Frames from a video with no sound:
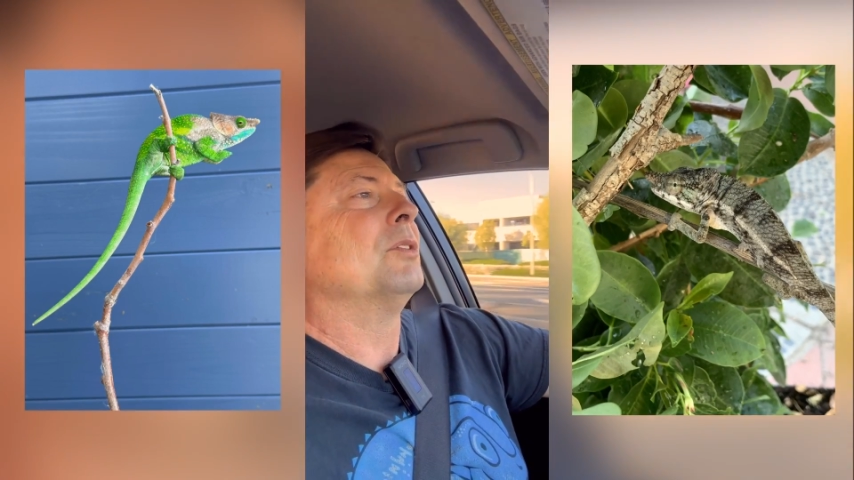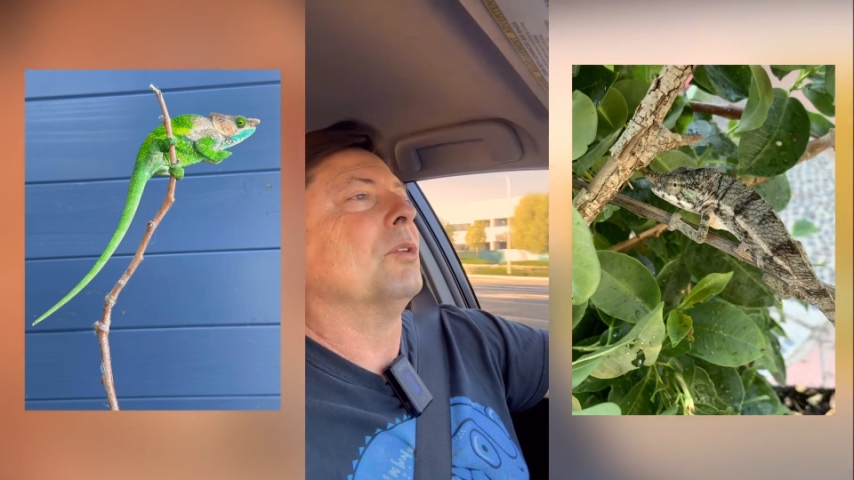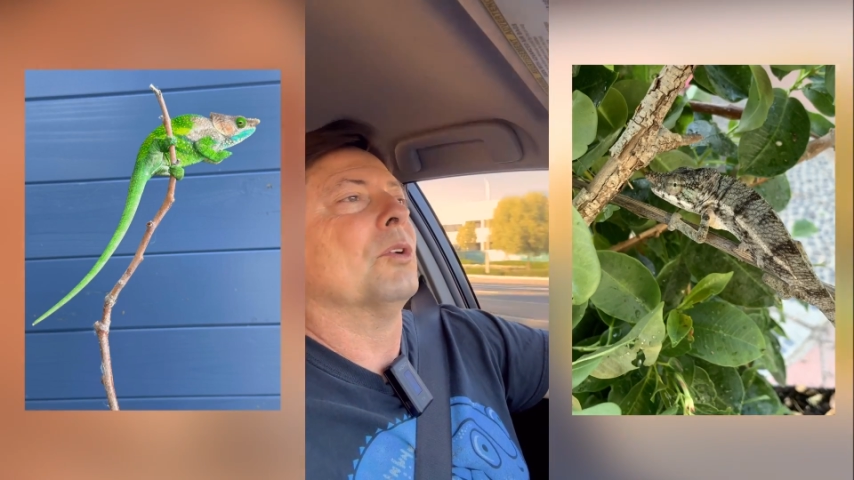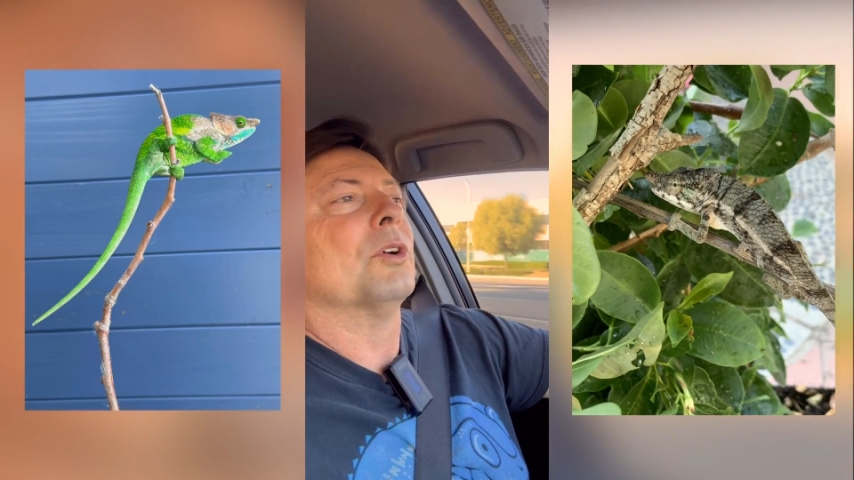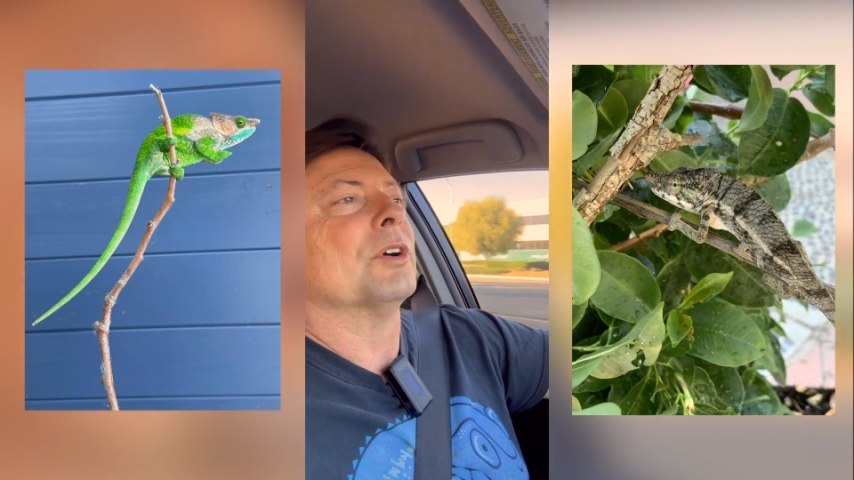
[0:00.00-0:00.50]

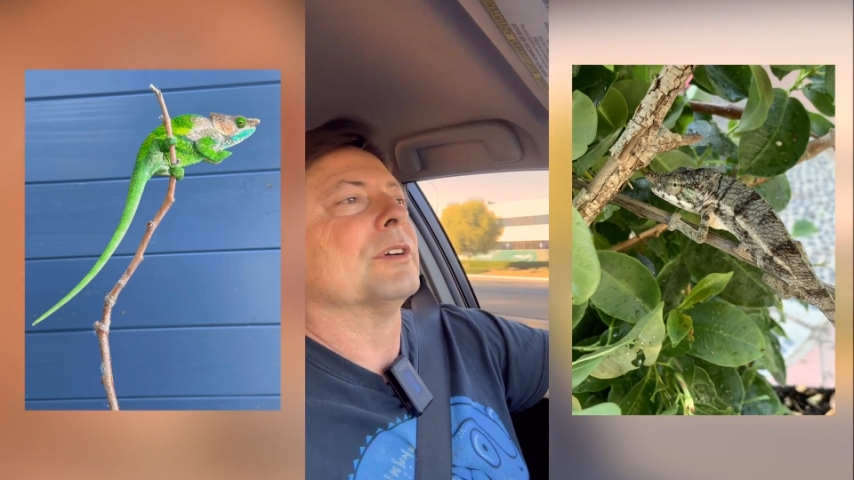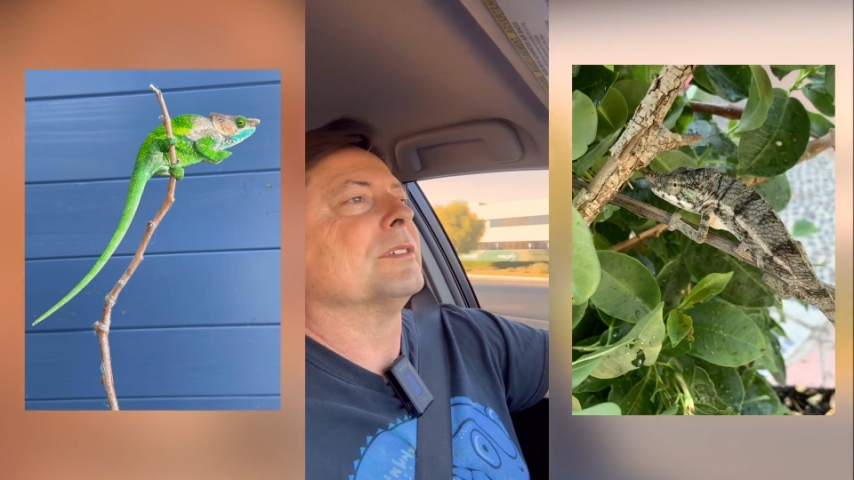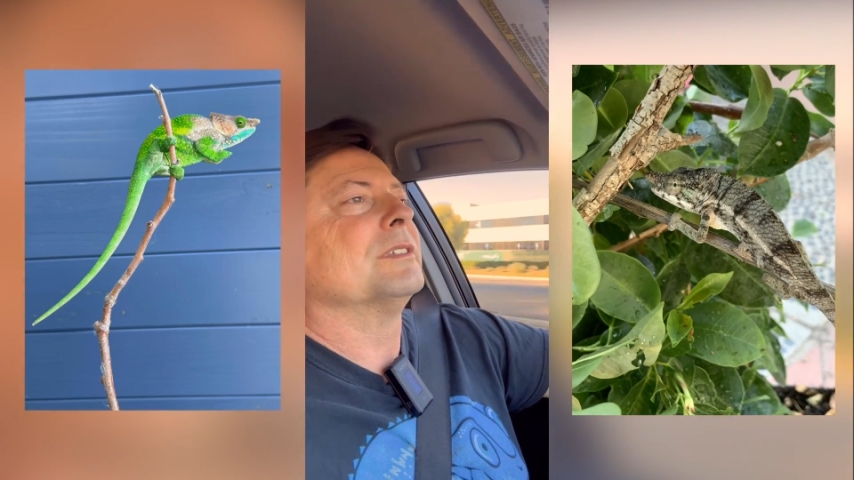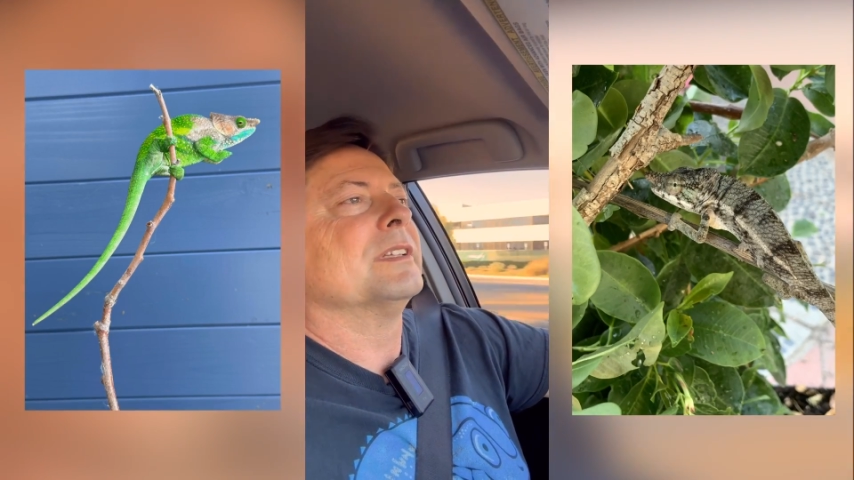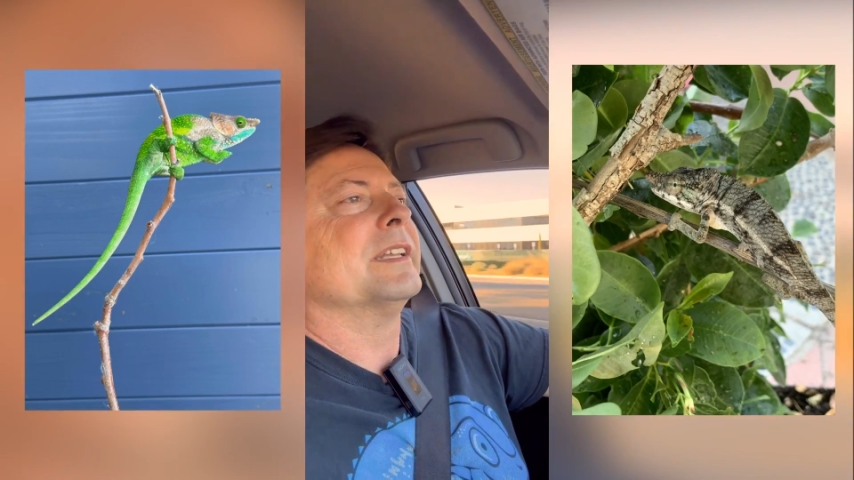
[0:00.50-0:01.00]

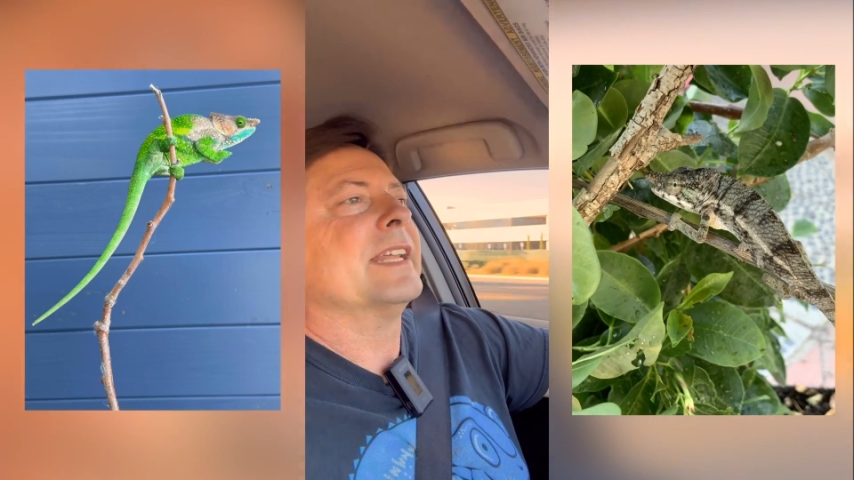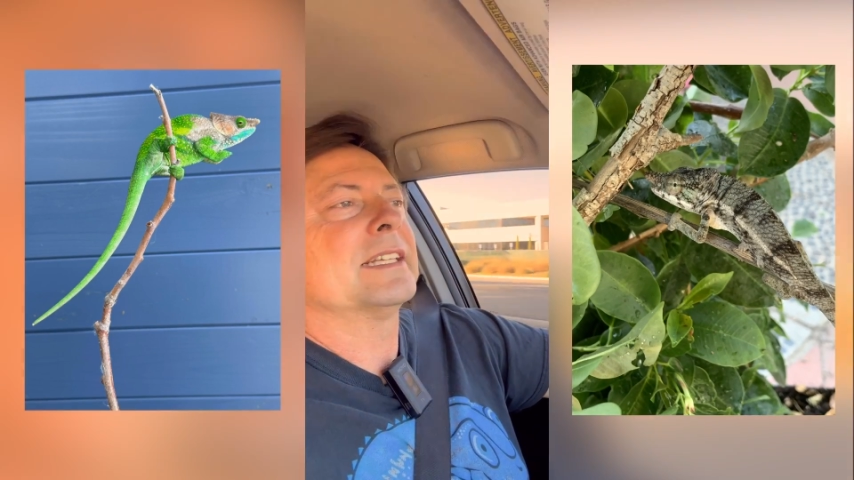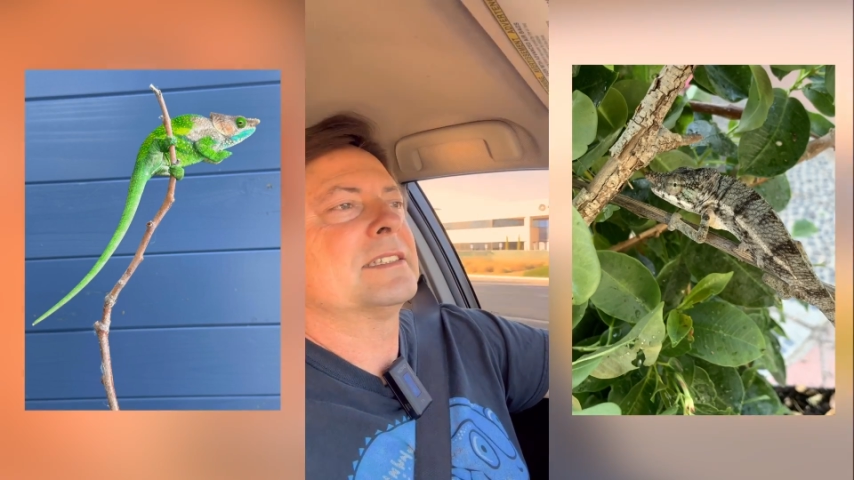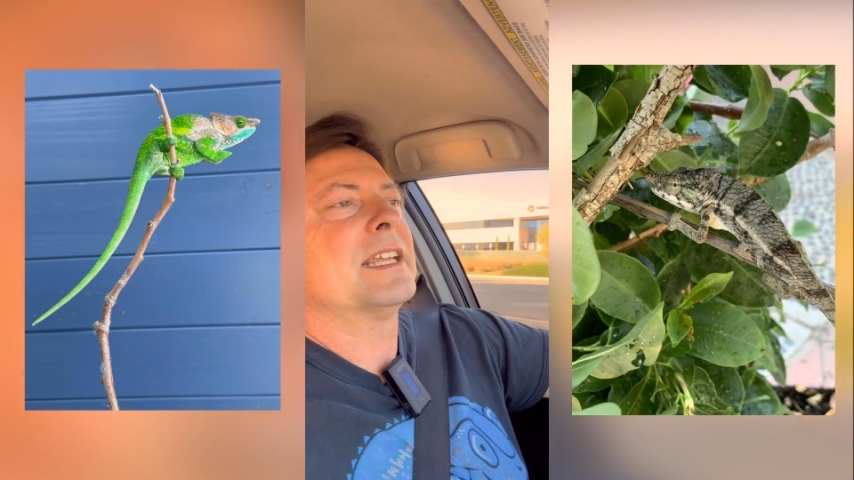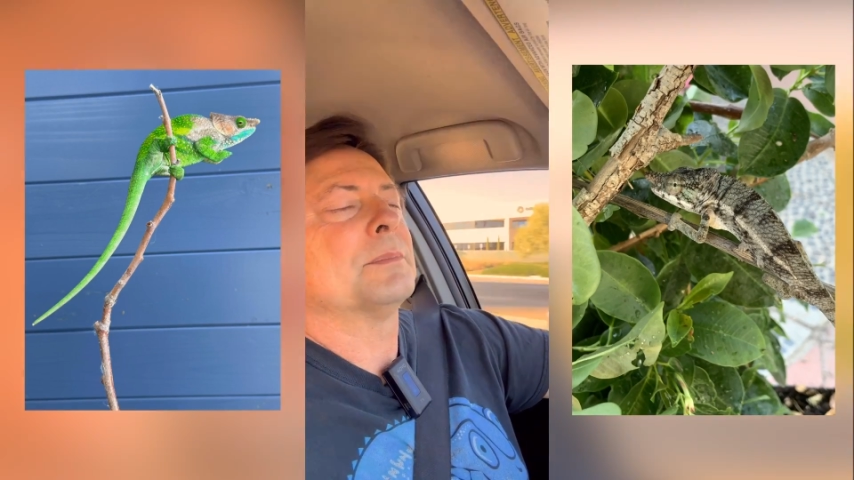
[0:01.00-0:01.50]
or the
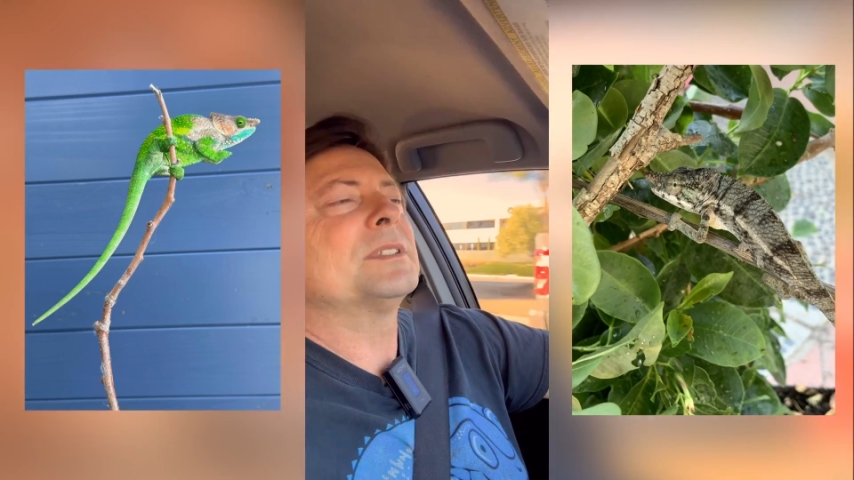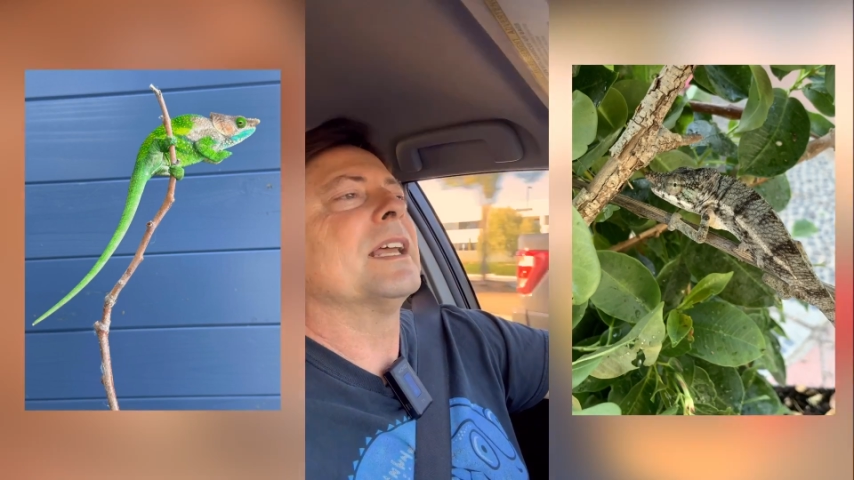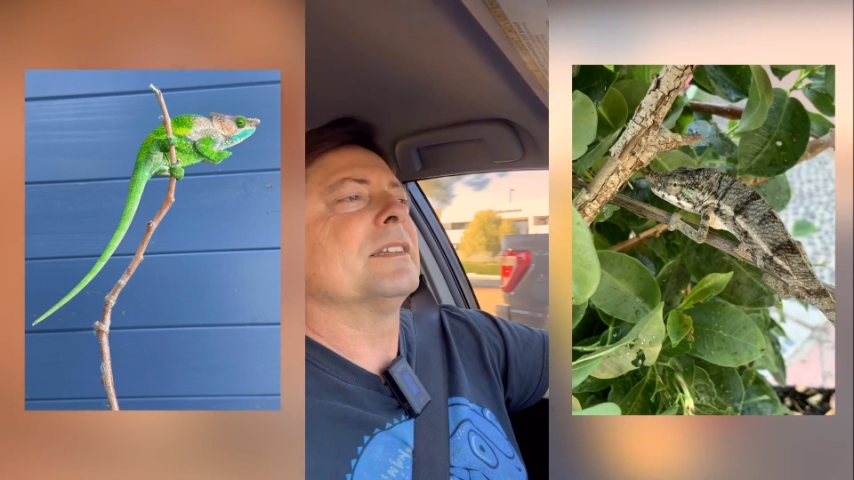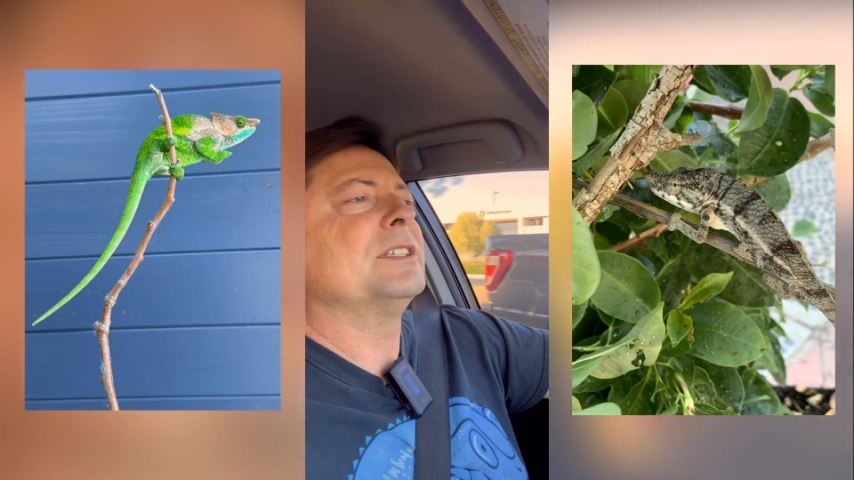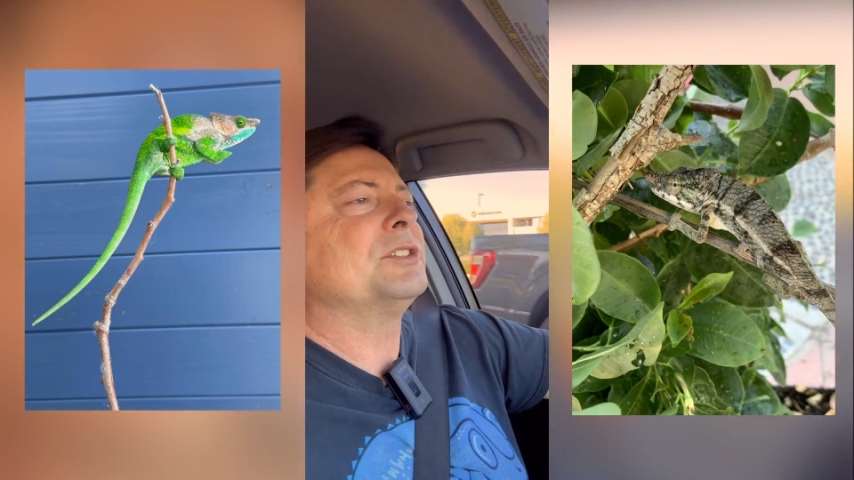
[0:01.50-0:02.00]
next steps.
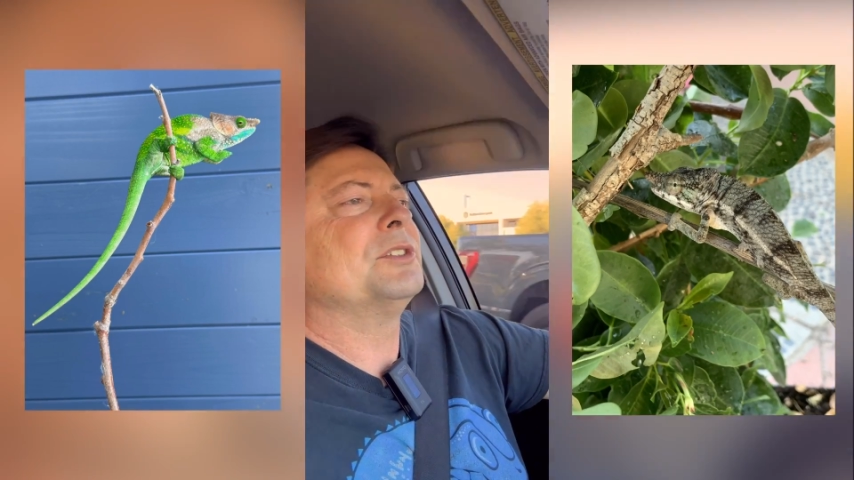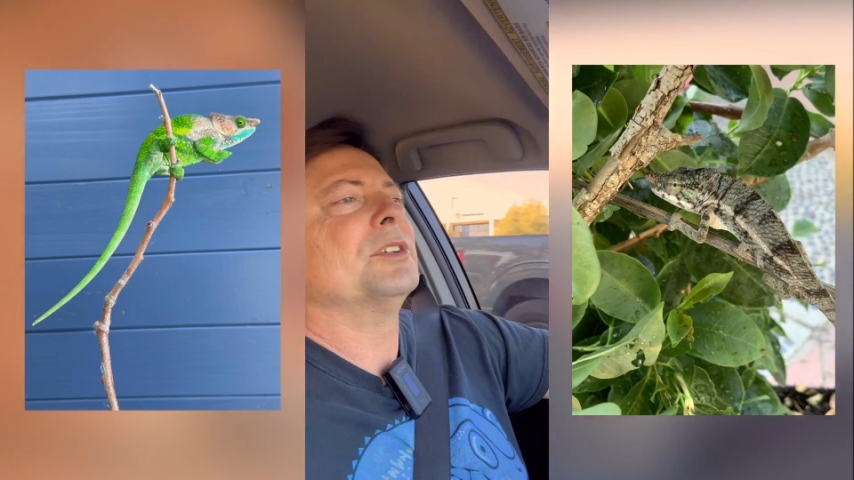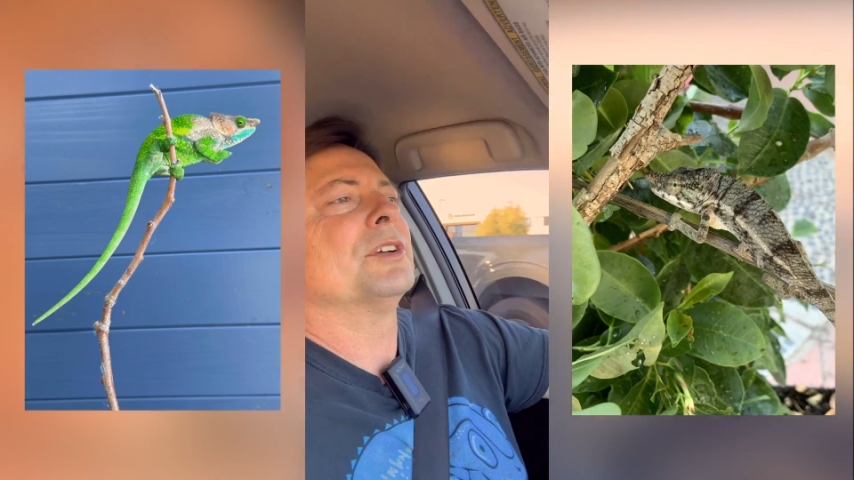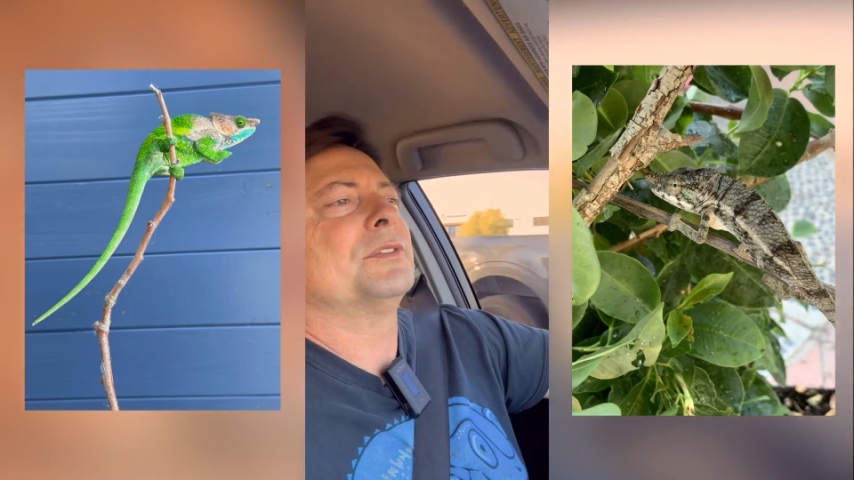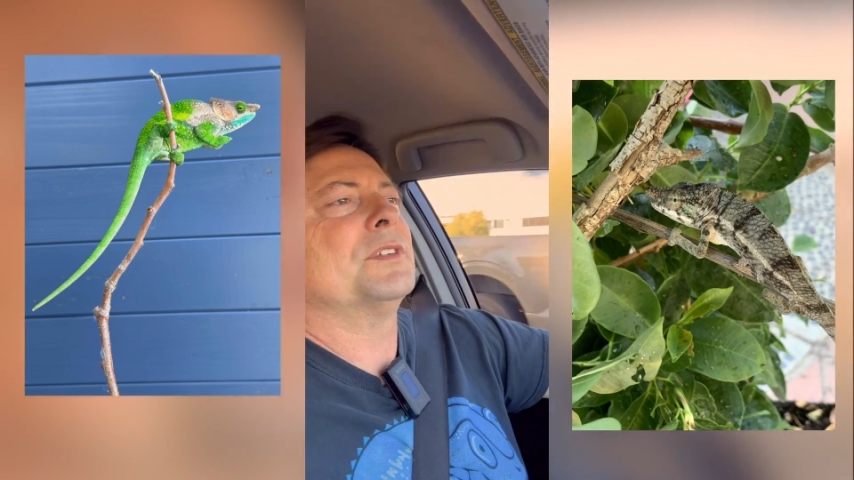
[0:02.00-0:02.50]
At least you know if